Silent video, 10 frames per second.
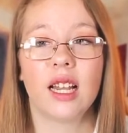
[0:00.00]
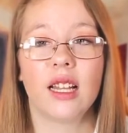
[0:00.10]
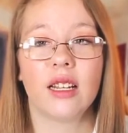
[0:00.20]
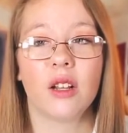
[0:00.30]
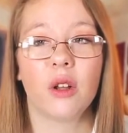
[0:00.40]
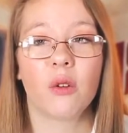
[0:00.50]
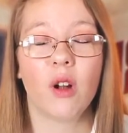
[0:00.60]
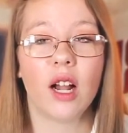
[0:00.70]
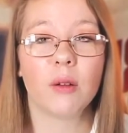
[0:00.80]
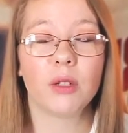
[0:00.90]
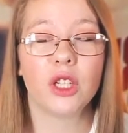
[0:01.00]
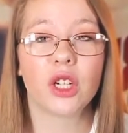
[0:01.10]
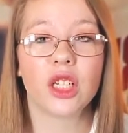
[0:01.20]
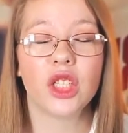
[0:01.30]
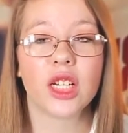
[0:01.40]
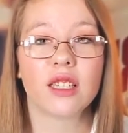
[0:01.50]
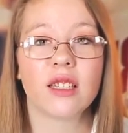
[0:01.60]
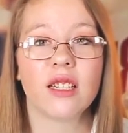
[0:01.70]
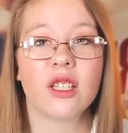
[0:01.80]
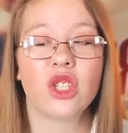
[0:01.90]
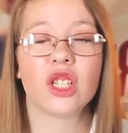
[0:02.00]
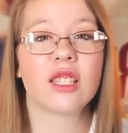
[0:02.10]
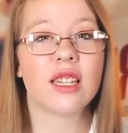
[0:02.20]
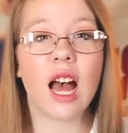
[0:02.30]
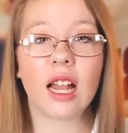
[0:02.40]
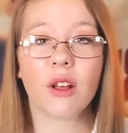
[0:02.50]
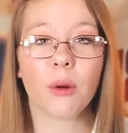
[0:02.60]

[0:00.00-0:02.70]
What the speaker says: and crying when you're congested is just not,